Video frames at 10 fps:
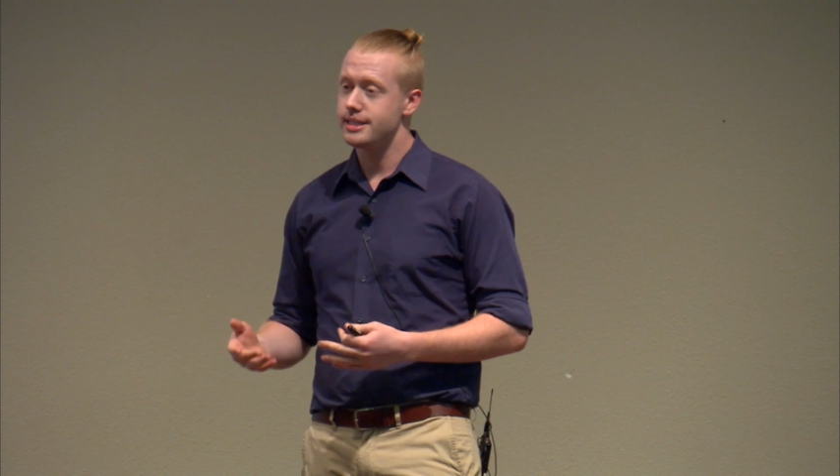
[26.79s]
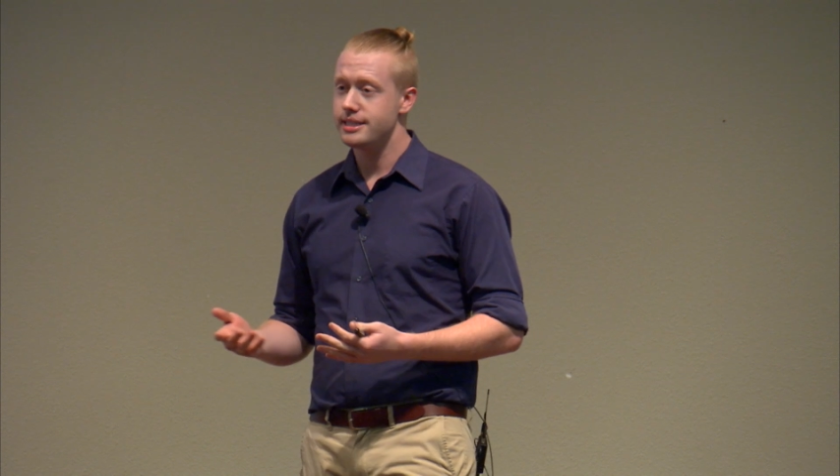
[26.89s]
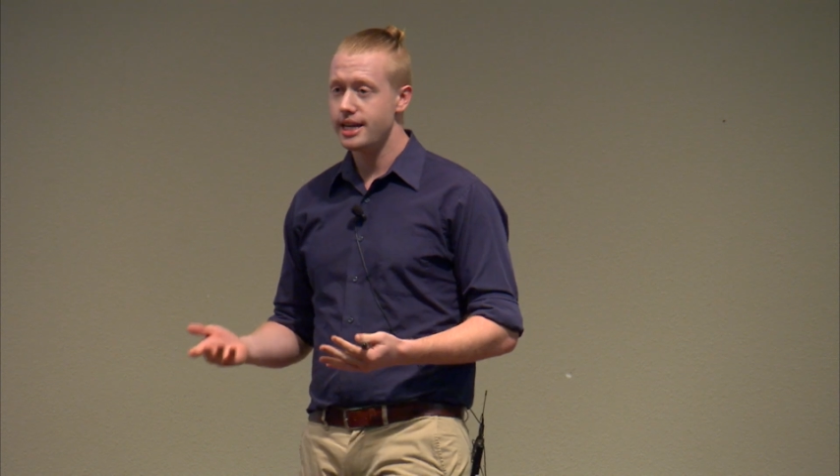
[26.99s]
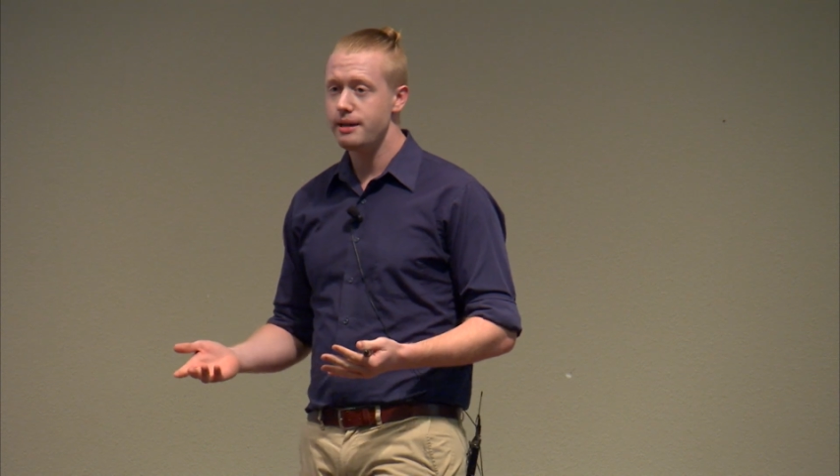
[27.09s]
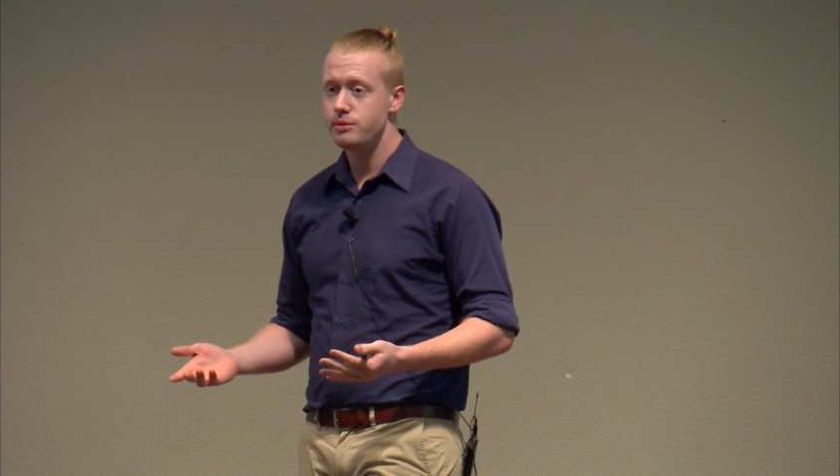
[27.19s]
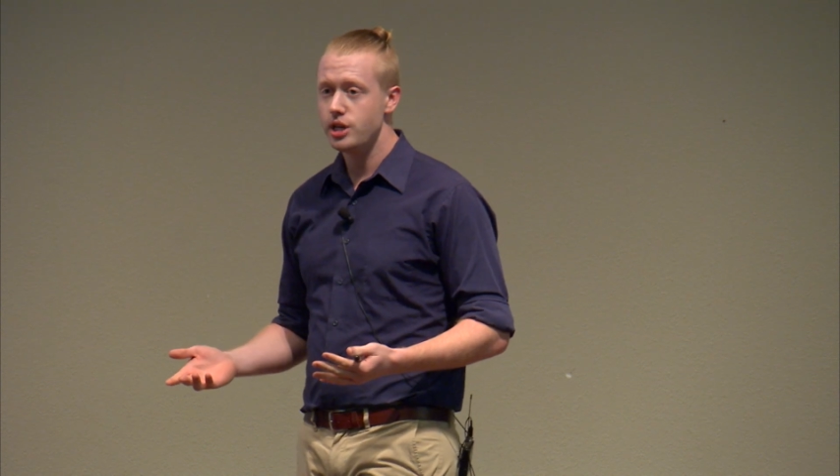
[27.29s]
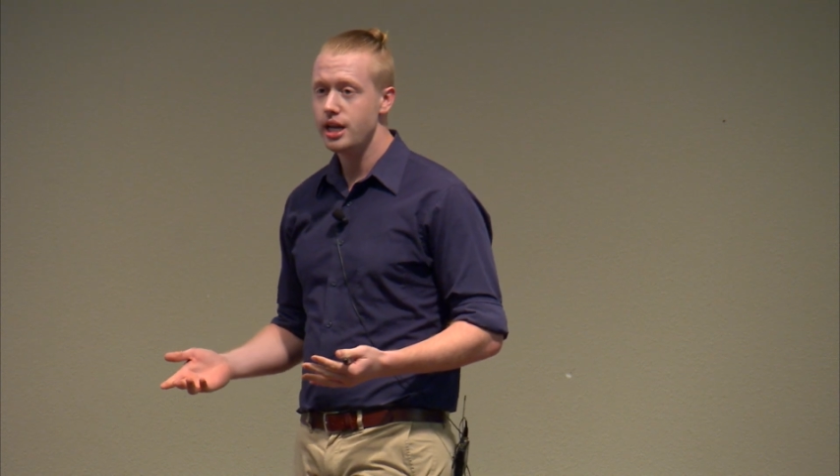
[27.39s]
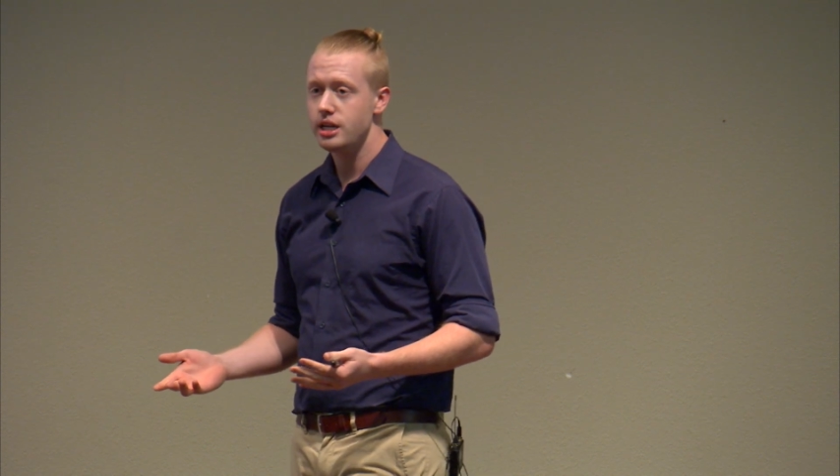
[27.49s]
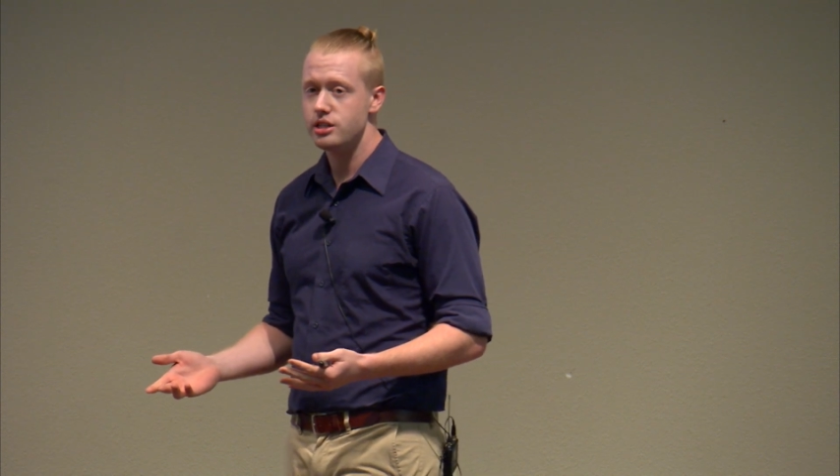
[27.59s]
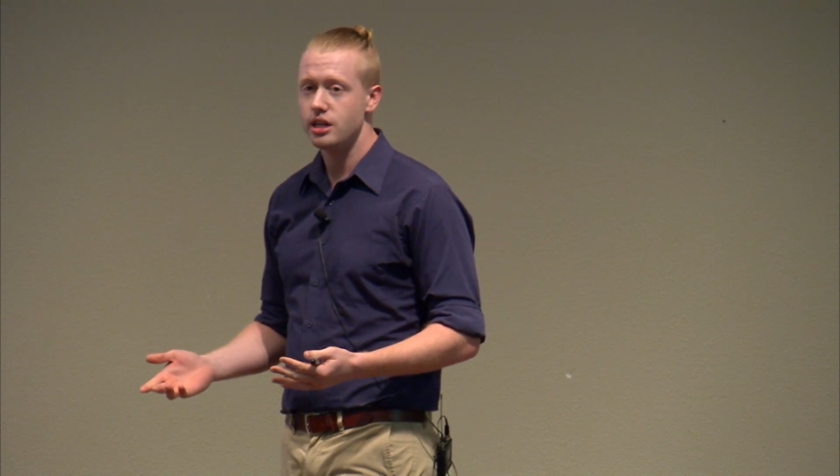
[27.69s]
the same
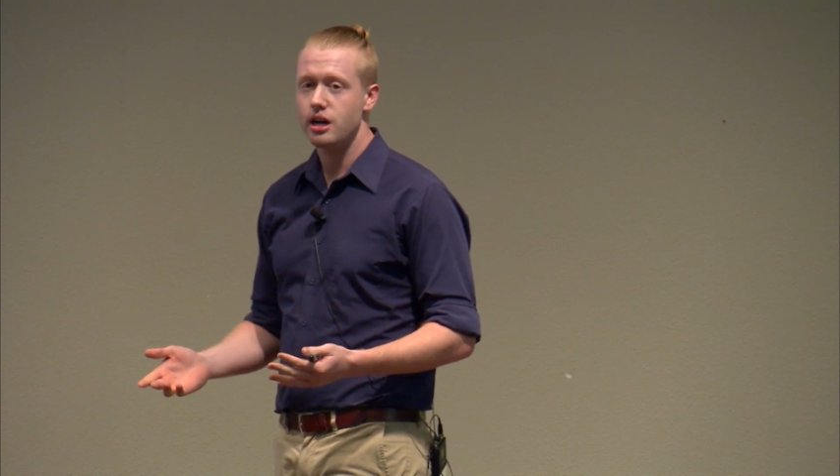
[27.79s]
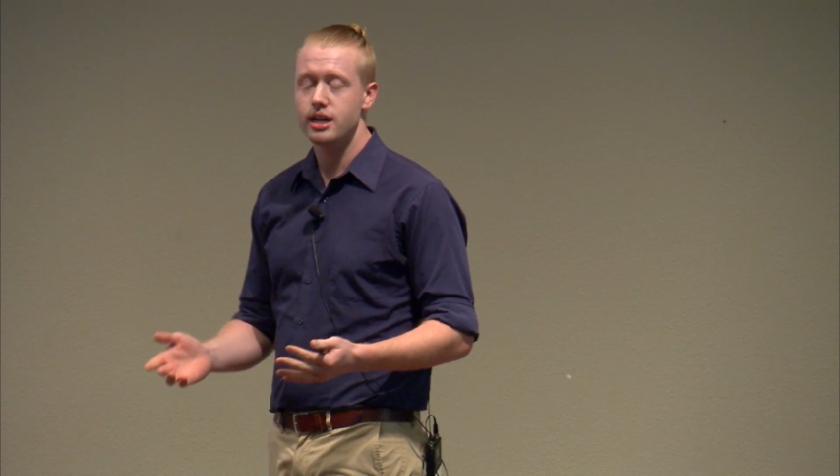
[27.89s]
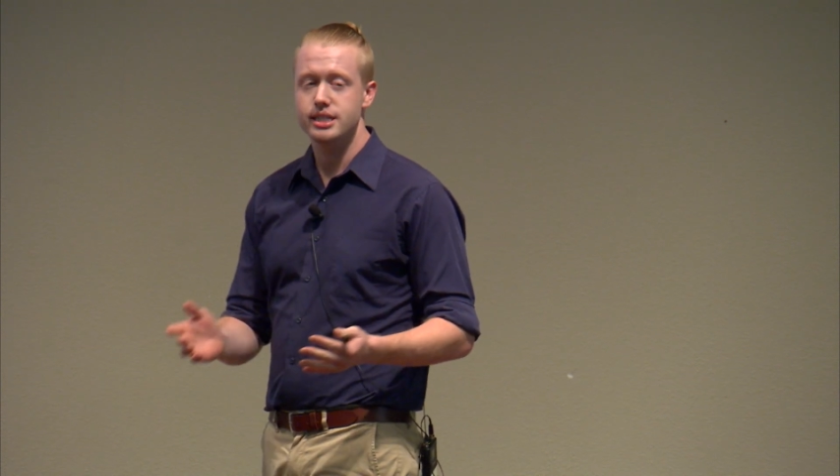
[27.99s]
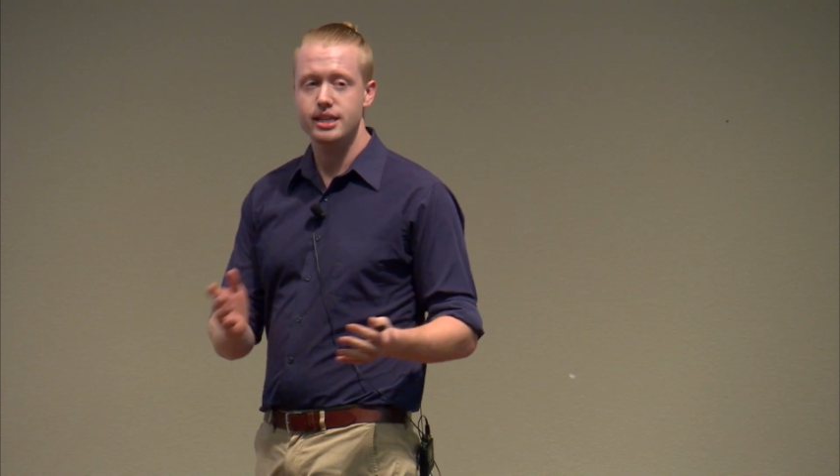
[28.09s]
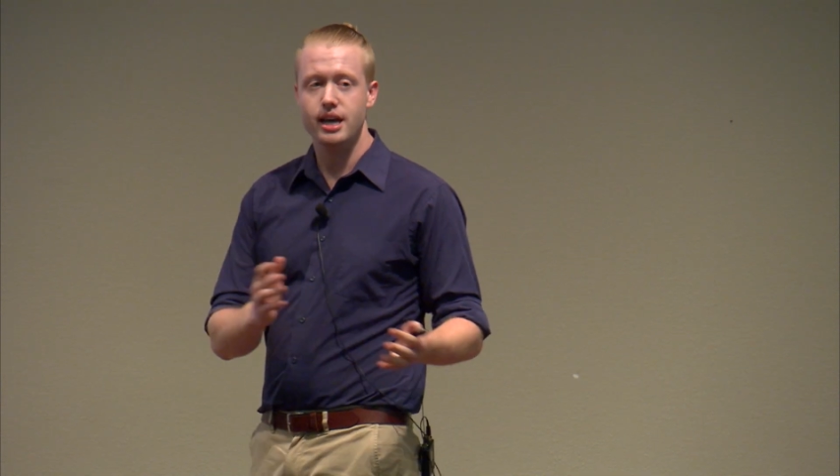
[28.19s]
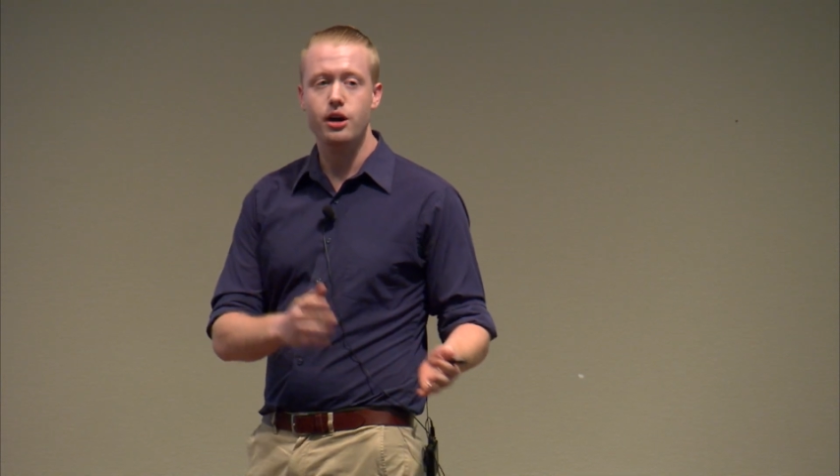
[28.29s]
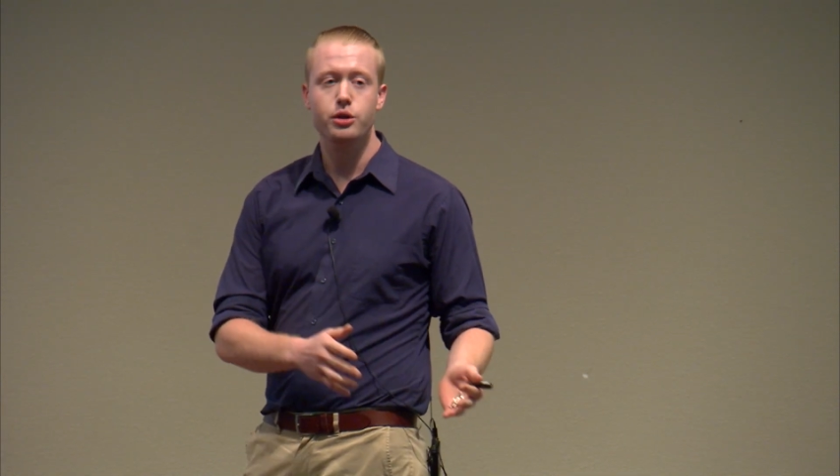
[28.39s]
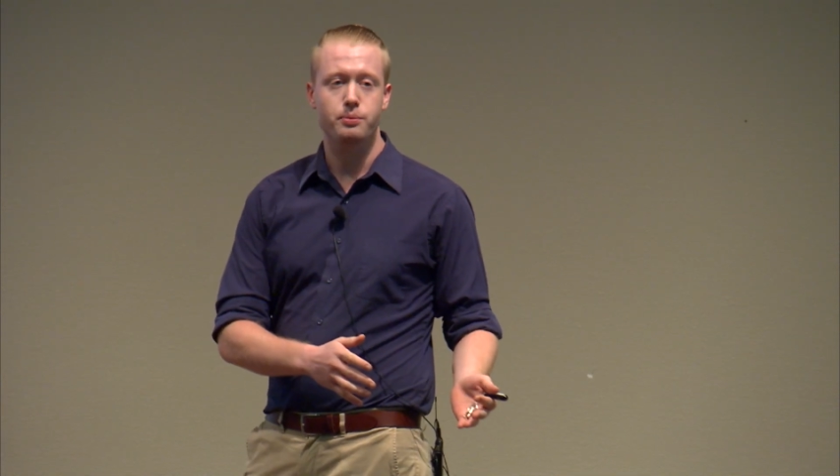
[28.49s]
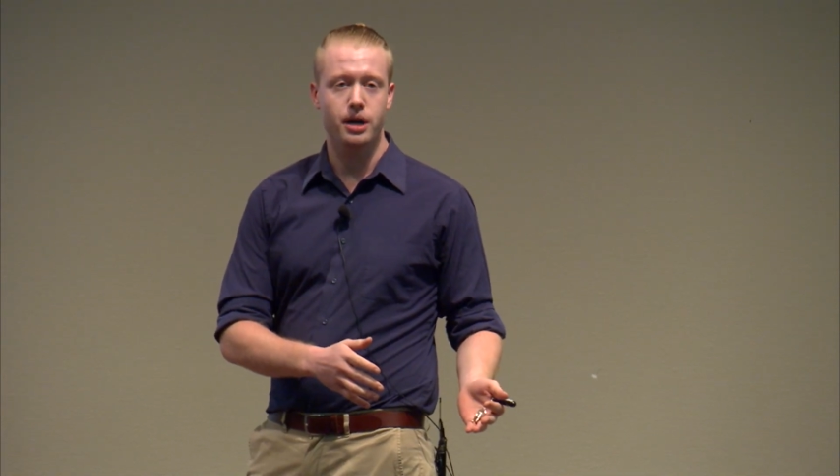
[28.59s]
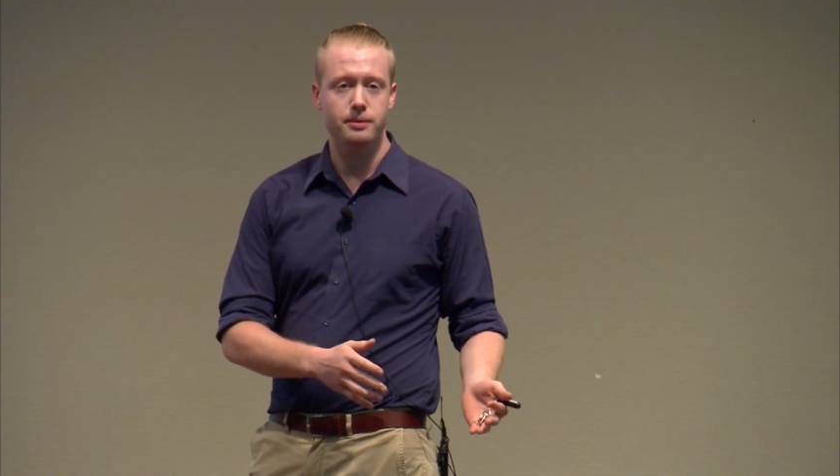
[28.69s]
change that causes the
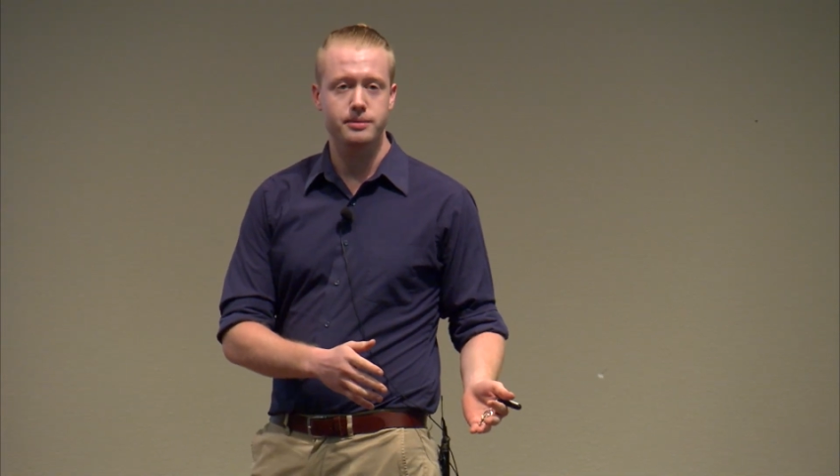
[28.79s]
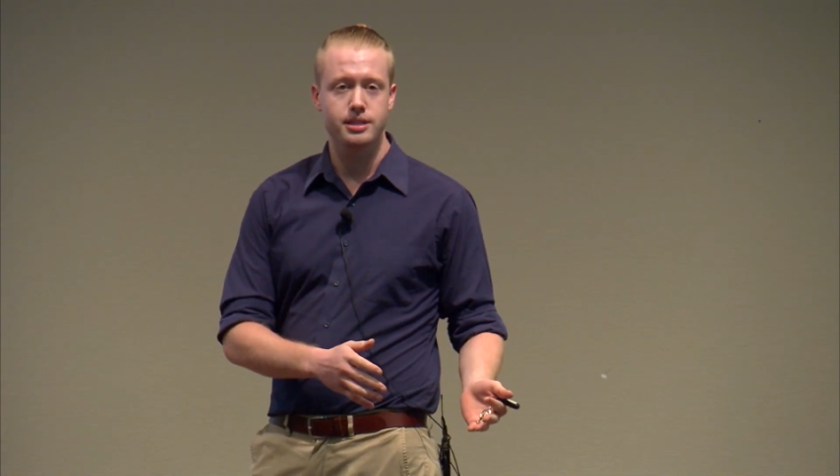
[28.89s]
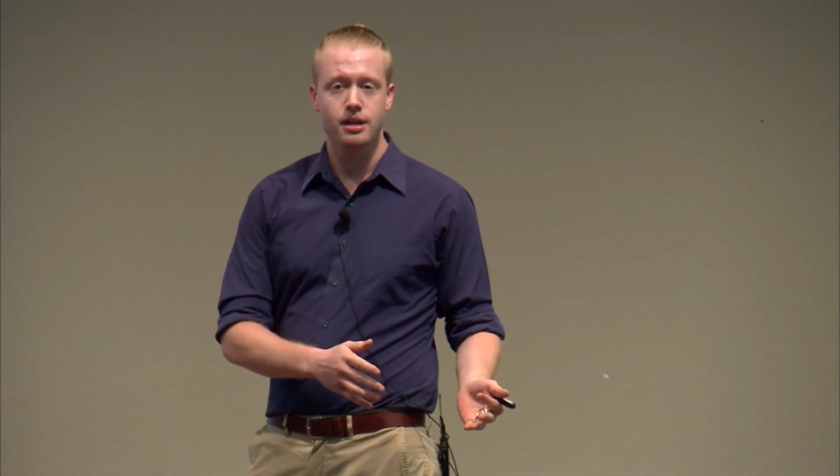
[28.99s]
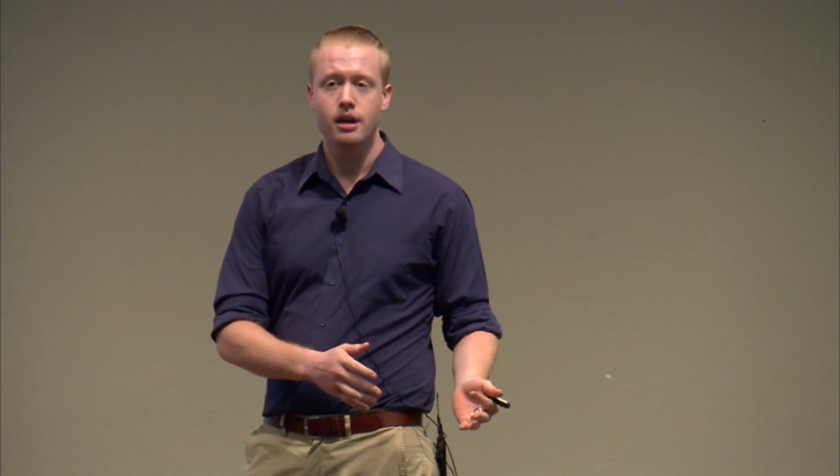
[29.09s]
health problems